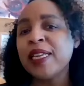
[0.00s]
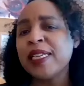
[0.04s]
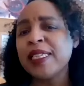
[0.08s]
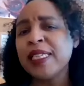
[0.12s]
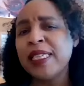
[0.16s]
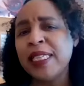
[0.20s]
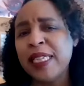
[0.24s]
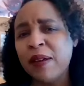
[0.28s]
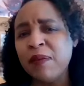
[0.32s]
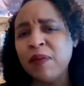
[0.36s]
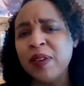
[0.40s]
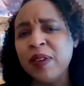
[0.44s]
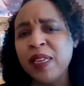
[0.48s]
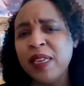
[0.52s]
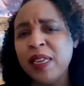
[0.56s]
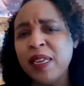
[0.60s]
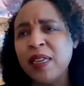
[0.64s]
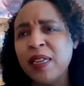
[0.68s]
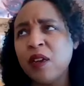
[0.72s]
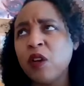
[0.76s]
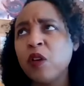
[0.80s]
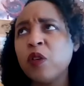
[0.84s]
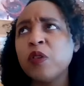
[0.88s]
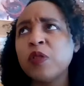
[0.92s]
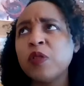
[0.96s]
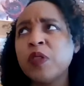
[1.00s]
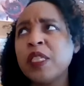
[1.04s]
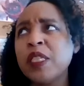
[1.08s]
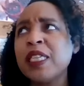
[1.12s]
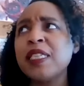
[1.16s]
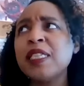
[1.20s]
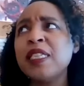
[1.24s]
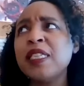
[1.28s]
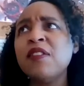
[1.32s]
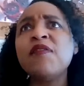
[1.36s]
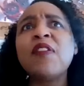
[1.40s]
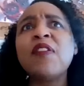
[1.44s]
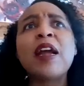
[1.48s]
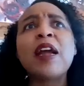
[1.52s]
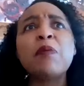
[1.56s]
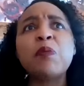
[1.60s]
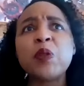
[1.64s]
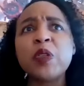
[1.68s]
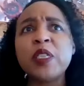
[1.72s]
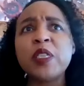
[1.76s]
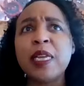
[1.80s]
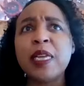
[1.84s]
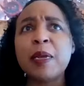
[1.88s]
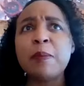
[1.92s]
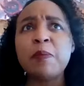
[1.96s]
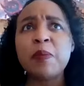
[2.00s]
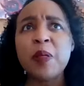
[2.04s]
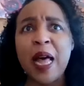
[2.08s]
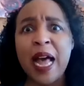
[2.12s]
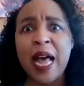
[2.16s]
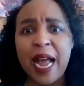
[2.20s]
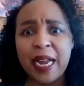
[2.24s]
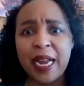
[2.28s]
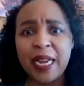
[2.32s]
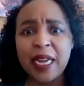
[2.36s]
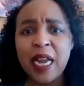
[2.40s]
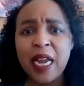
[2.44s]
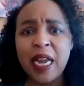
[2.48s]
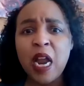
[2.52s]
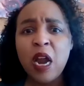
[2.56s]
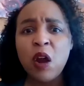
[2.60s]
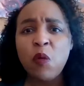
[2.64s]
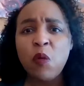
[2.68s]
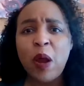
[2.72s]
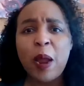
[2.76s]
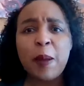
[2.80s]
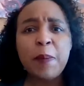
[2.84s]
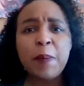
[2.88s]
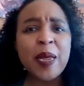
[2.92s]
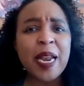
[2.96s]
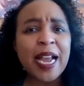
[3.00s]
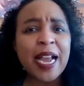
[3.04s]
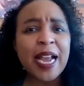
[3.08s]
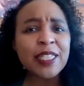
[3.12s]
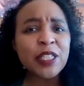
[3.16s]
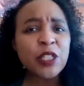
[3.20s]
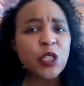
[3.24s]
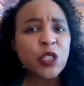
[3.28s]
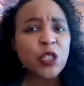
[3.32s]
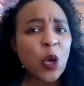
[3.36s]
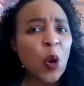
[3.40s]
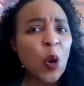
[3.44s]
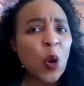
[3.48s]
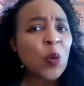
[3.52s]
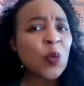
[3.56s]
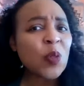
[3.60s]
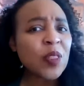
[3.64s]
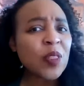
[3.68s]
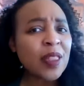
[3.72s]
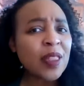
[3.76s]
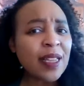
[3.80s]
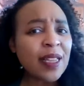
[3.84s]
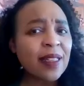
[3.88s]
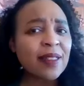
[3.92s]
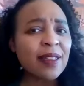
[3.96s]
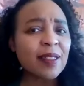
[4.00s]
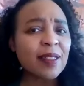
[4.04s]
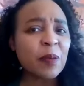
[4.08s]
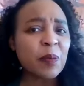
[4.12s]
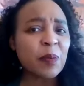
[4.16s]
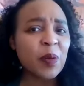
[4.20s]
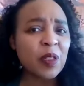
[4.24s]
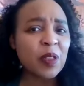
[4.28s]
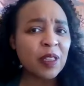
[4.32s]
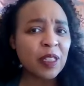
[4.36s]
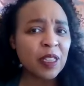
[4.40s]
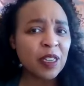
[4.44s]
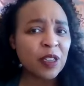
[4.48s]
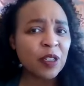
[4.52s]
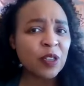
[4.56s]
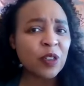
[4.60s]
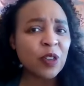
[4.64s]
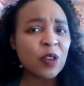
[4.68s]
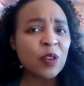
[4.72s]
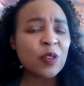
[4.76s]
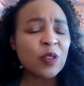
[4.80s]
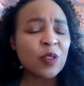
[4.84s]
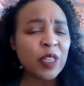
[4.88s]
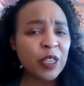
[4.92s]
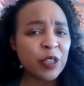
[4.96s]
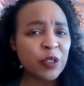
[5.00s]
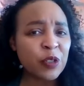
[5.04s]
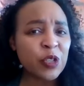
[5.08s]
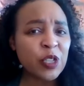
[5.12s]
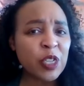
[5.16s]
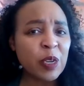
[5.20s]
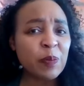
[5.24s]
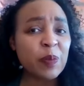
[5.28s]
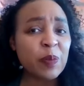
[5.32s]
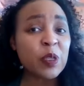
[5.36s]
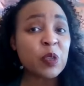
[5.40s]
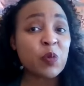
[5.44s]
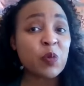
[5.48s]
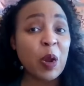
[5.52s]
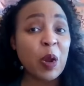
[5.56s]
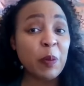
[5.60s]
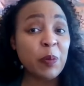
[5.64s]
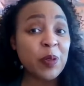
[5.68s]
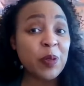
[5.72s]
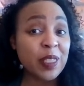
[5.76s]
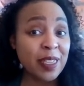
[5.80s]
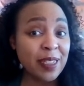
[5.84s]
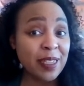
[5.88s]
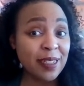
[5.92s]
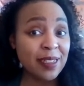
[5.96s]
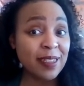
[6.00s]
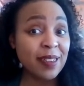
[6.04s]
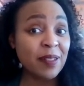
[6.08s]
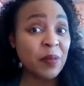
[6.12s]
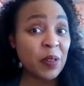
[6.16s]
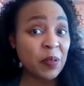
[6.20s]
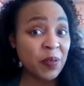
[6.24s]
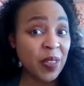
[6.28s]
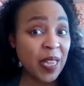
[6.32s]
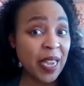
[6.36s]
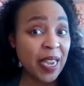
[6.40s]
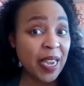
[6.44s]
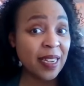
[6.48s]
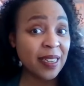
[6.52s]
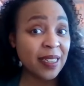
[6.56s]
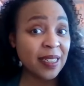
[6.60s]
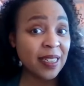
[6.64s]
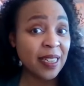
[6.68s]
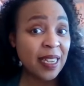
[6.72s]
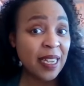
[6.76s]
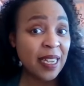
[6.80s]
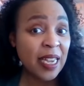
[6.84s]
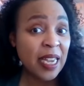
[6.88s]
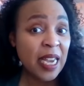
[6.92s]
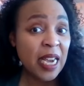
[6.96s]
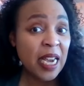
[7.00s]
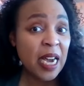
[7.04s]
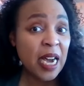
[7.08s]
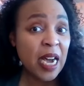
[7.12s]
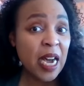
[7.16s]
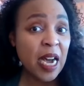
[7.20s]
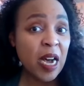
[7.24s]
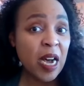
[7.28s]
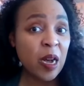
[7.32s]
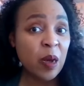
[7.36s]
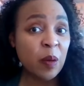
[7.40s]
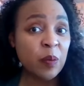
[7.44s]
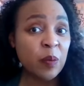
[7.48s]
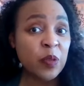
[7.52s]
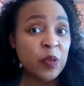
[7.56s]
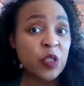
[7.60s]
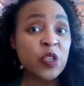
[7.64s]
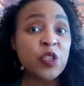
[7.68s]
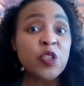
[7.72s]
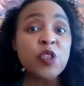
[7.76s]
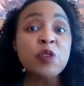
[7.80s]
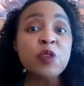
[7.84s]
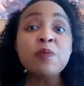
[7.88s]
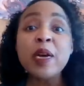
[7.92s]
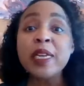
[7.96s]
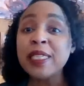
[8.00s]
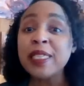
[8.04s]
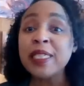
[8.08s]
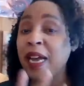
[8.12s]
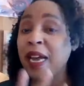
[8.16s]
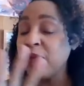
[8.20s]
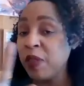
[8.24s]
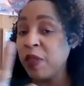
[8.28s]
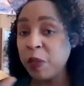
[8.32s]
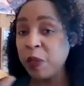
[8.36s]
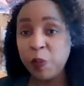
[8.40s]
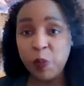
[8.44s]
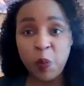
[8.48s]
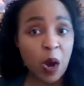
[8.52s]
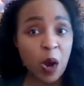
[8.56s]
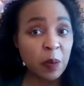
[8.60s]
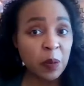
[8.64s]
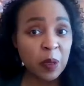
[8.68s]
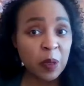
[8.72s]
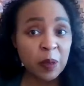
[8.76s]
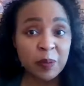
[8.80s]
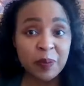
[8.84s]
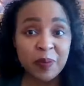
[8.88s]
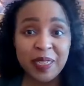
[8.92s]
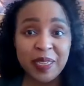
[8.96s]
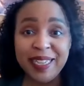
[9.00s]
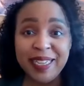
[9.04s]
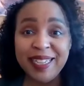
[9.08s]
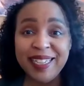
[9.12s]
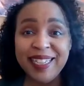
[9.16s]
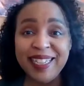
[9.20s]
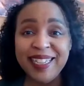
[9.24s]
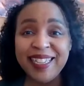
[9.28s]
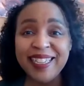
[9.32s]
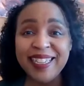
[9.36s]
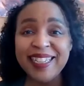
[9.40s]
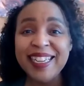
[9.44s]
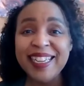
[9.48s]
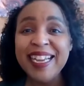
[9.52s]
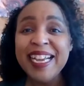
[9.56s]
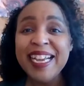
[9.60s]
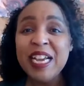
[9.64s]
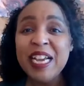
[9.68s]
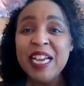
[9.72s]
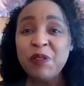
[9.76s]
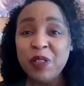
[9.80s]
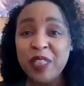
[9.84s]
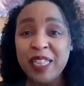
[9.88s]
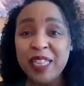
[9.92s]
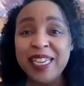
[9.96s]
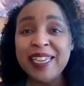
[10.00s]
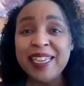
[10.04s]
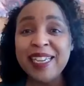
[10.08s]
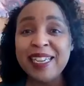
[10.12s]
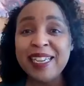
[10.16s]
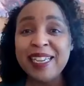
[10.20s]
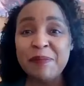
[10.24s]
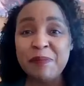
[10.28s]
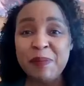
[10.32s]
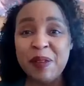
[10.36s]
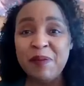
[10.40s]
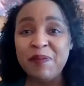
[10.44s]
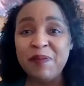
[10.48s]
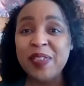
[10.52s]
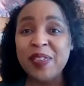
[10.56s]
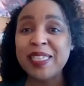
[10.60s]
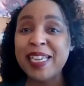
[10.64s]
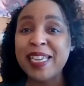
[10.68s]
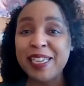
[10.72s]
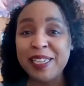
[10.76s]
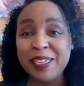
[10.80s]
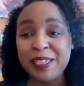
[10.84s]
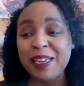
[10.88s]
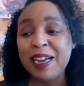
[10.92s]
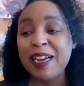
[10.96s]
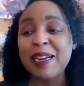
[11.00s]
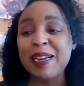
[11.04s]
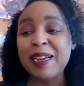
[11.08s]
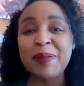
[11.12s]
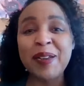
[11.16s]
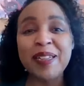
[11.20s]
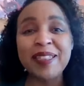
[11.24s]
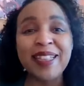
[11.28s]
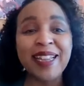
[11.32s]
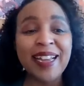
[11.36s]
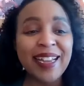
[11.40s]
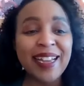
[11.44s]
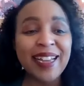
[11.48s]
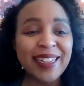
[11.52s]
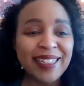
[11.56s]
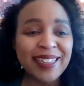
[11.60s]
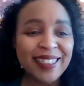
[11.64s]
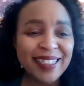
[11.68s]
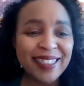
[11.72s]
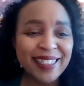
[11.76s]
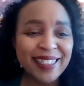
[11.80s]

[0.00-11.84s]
like 70 or 65% Black, right? But I don't think that the political leadership is representative of that. So you must have this problem leading in Memphis. Can you talk about that?